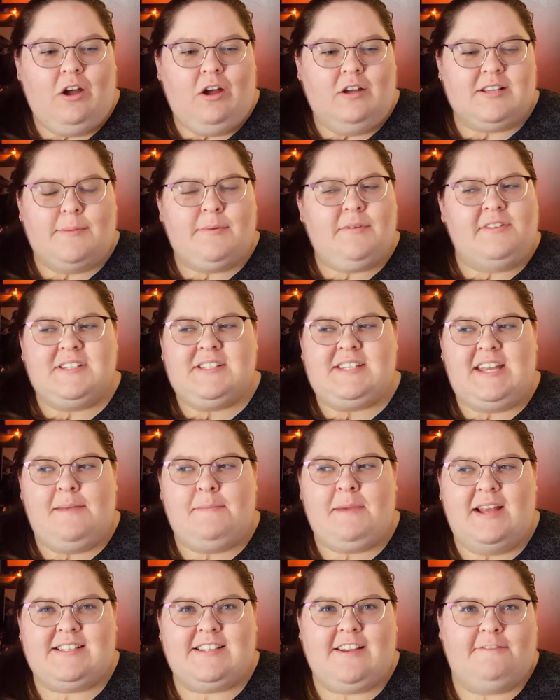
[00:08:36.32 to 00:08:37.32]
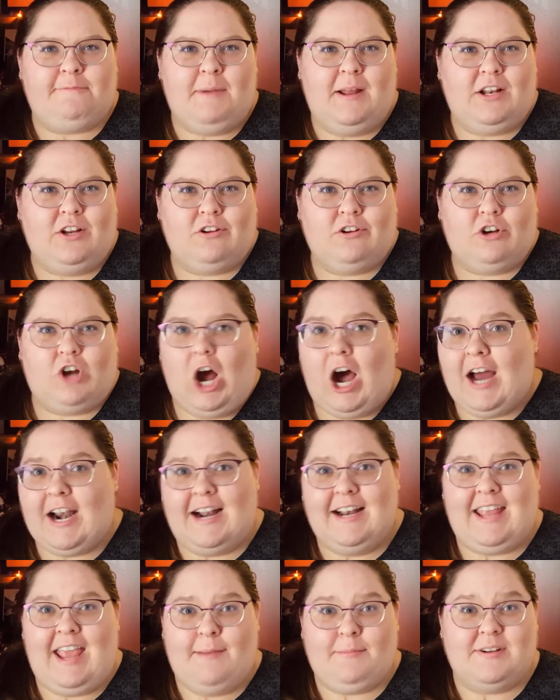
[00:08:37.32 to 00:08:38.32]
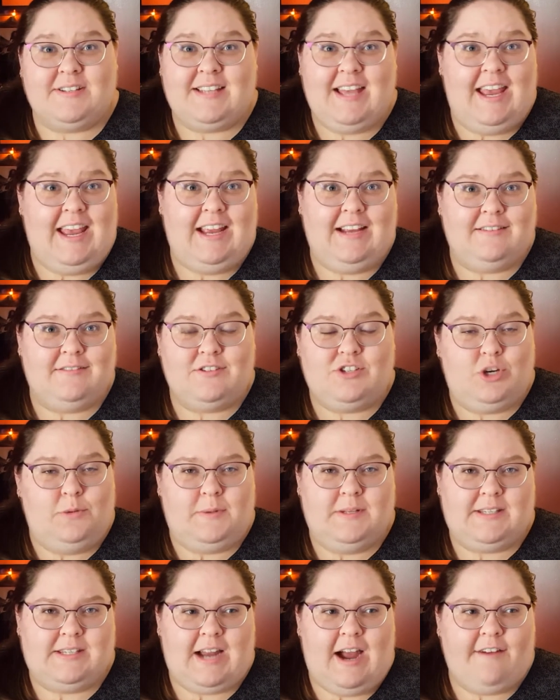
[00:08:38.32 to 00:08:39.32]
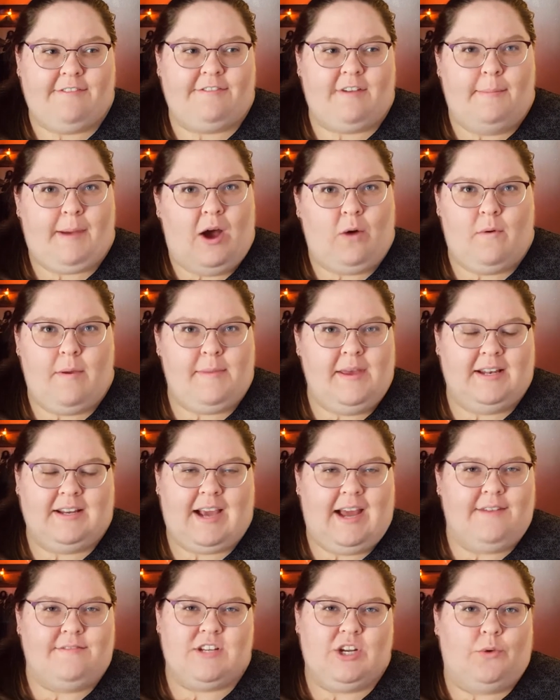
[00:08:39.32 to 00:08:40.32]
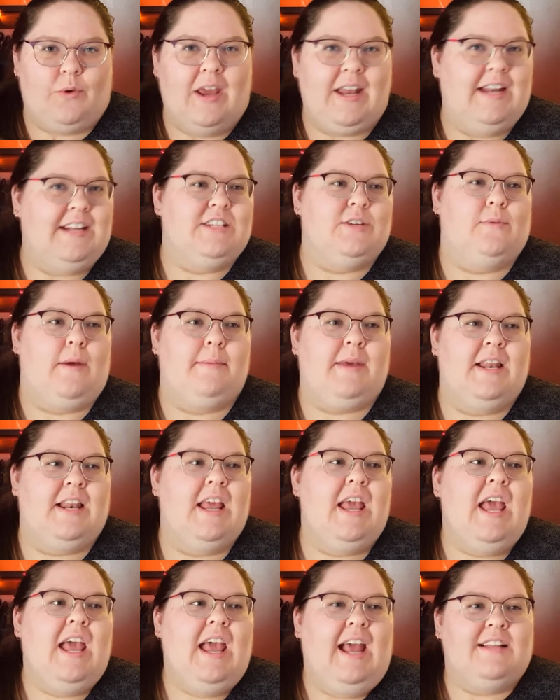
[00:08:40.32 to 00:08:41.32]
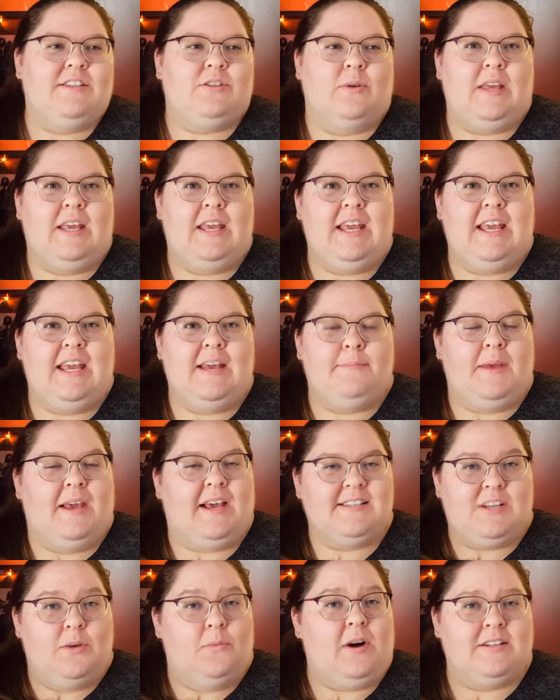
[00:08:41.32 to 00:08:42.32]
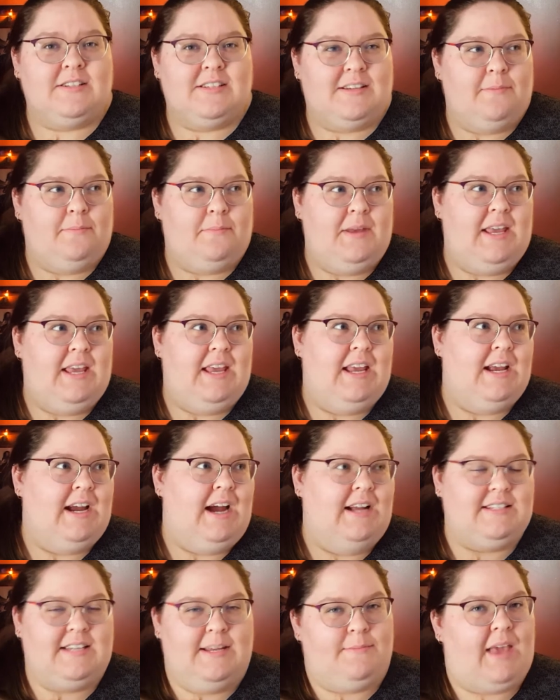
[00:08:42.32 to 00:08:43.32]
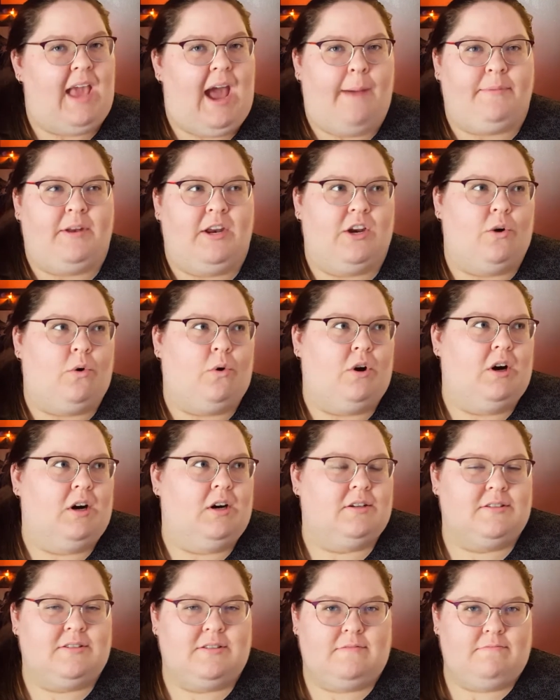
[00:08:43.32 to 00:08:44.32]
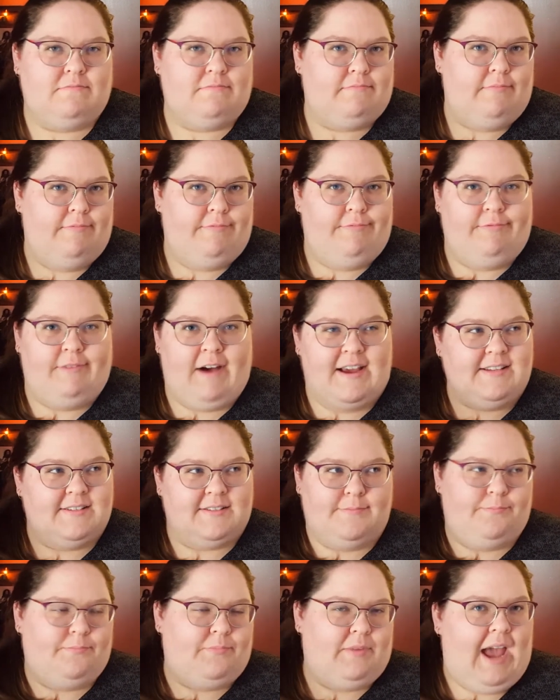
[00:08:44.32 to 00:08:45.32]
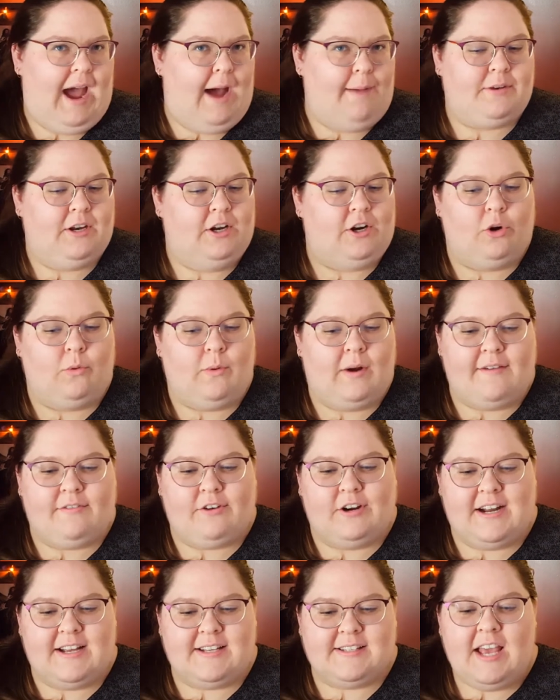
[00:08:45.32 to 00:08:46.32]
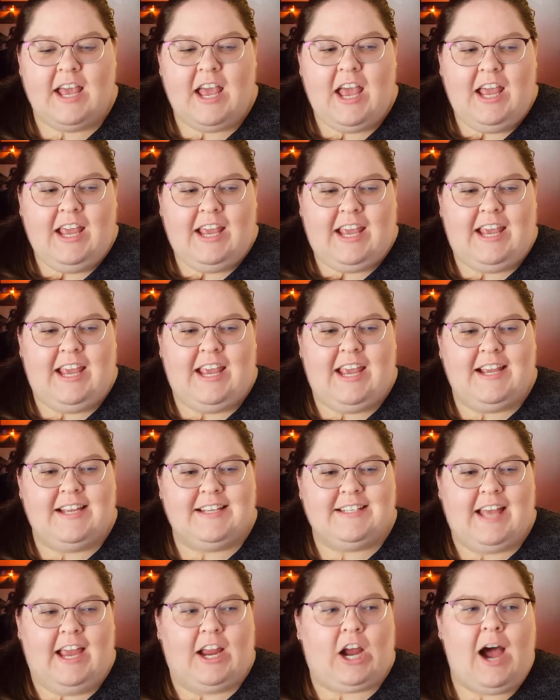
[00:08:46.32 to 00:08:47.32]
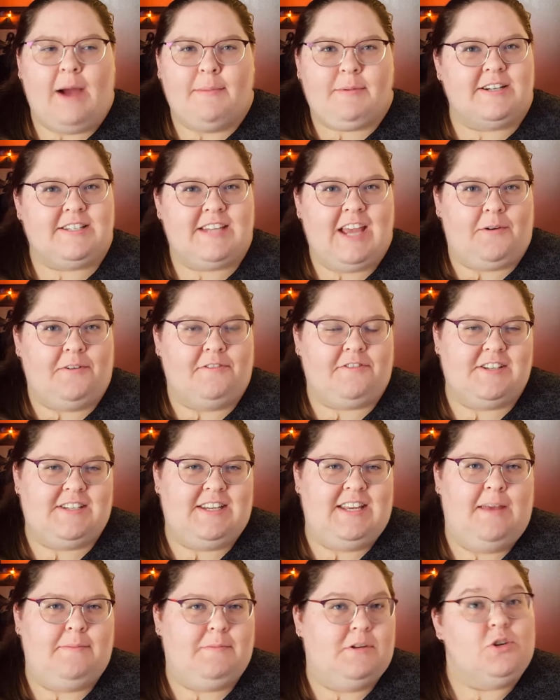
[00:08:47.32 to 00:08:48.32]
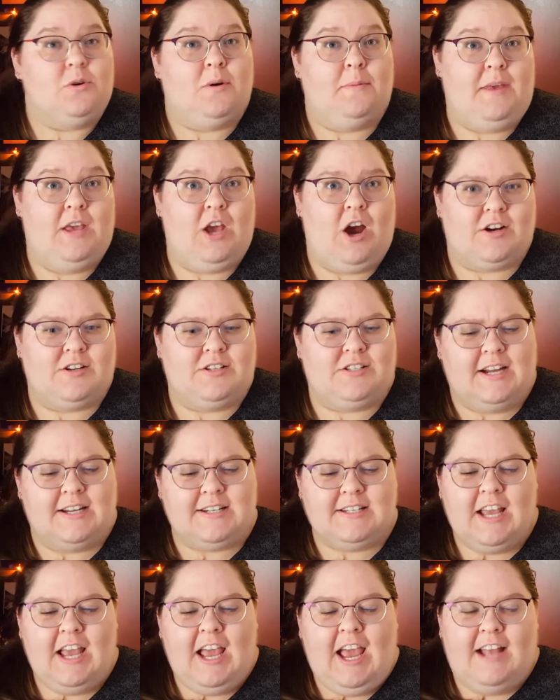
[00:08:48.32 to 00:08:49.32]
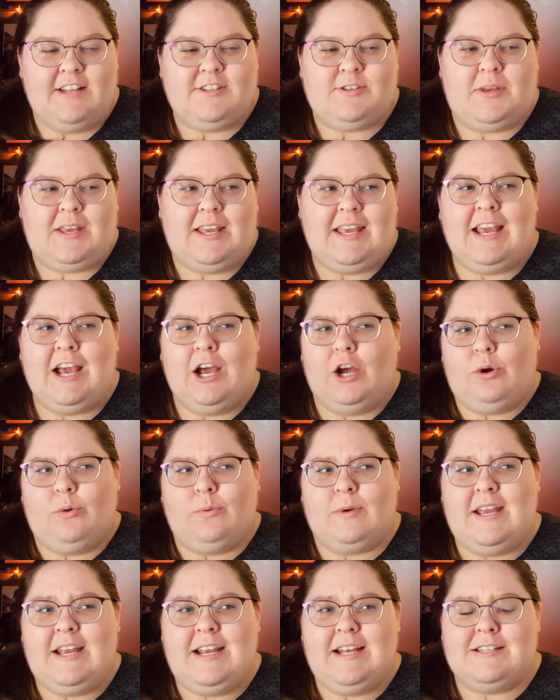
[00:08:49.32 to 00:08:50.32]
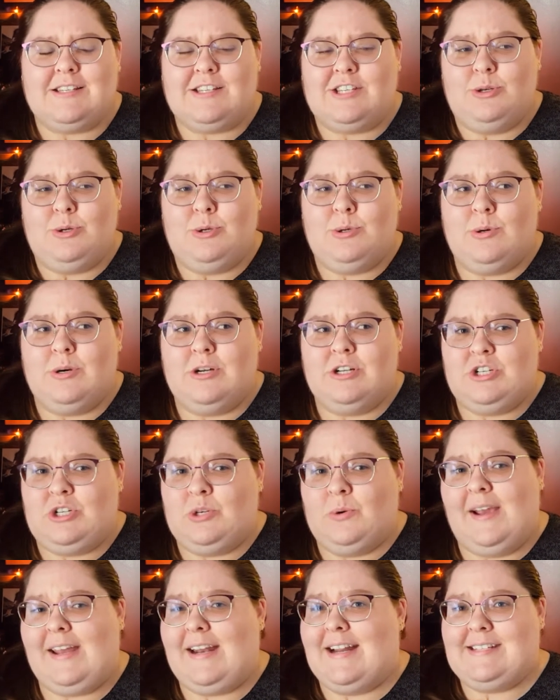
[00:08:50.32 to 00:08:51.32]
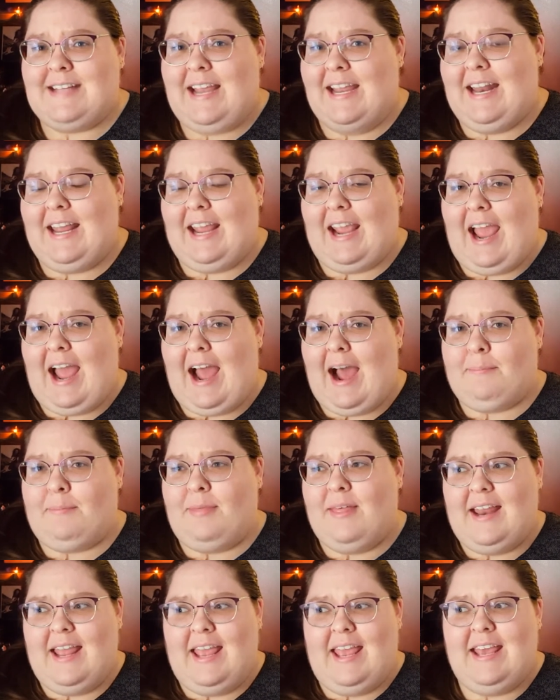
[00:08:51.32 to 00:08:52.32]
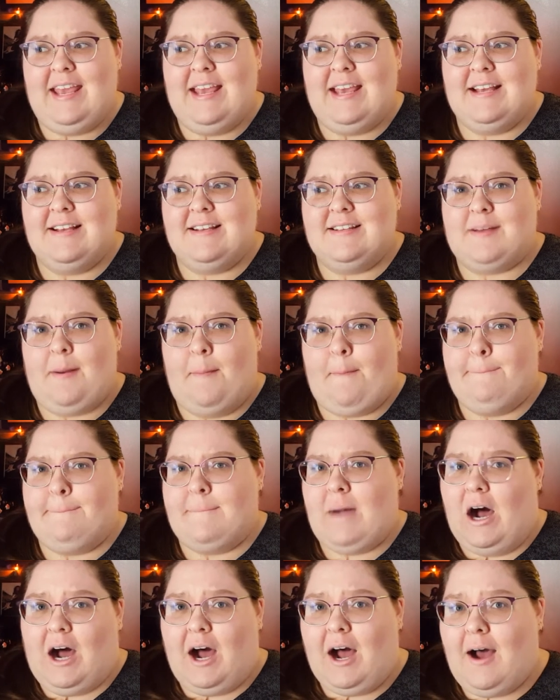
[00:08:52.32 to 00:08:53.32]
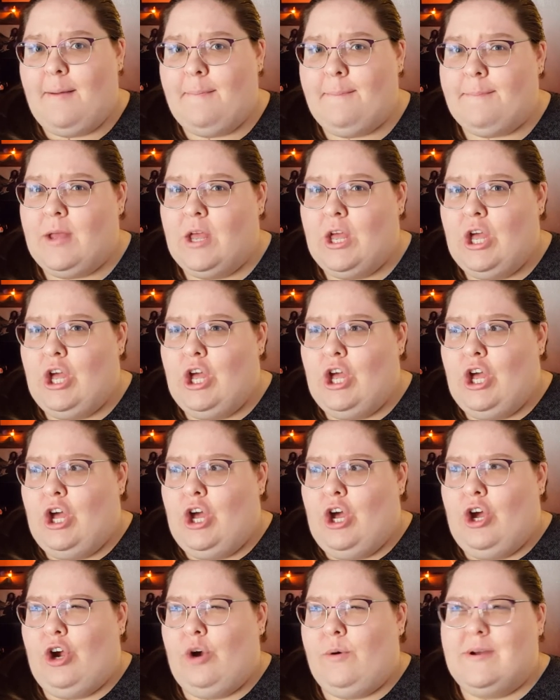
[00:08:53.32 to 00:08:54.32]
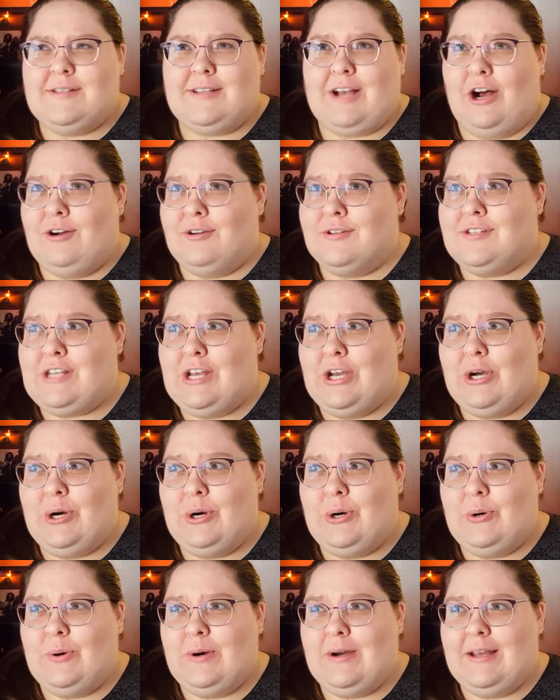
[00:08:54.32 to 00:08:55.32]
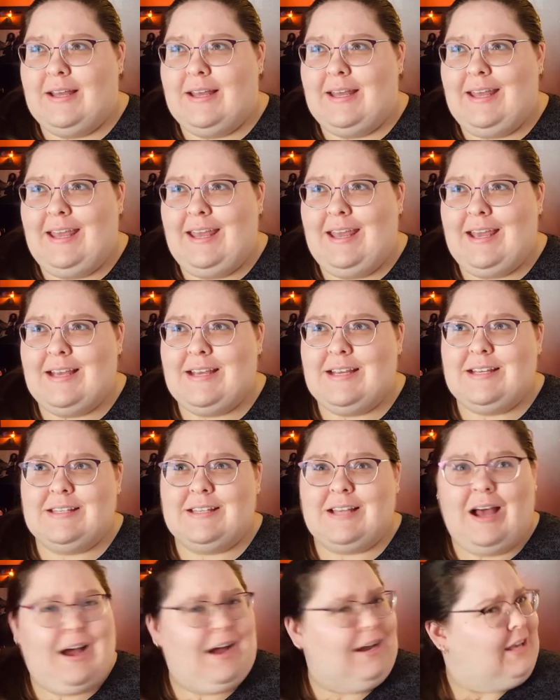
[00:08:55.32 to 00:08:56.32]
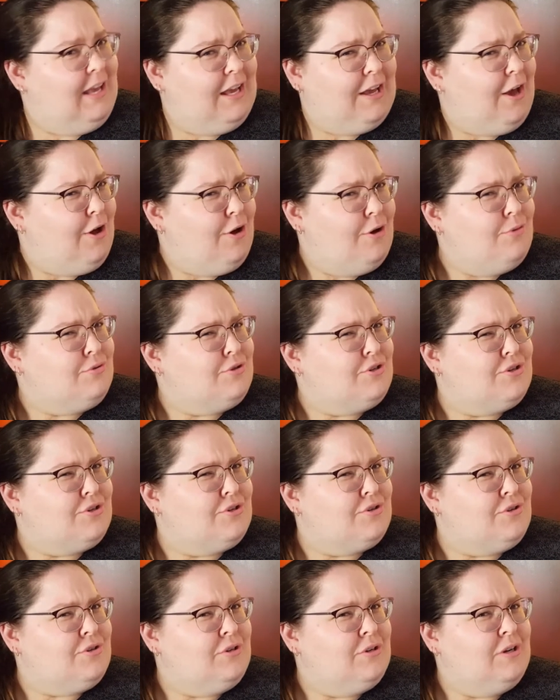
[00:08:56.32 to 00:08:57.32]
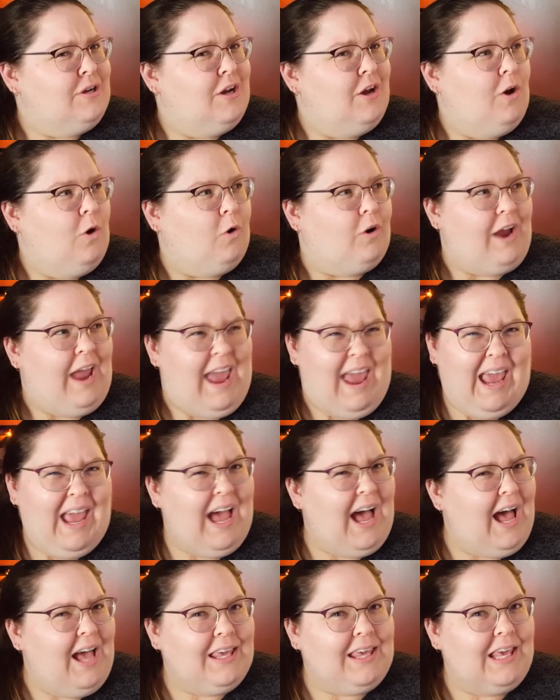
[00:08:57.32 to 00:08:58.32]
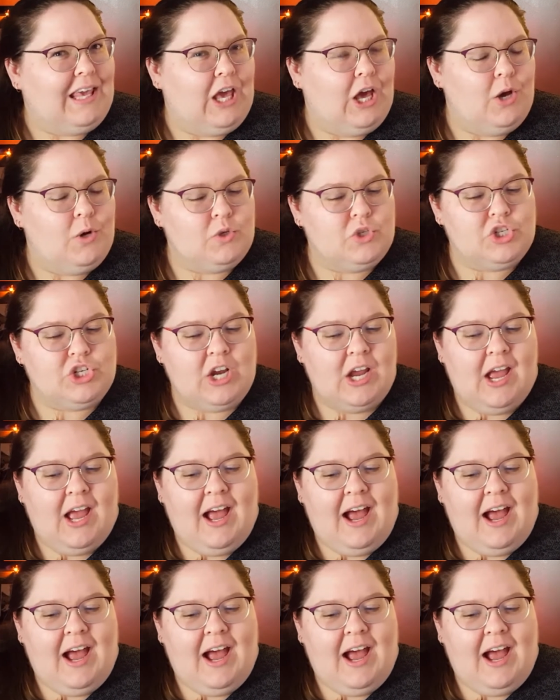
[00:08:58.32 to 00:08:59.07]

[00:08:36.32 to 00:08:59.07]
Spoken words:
some of his teammates have been caught on camera saying stupid stuff about women, kind of degrading to women. And so because he wants to be a team captain or vice captain or whatever it is, he is like, I'm going to take one for the team and do a PR stunt. And so he agrees to join a dating app that his mom, who is also his hockey coach or a hockey coach,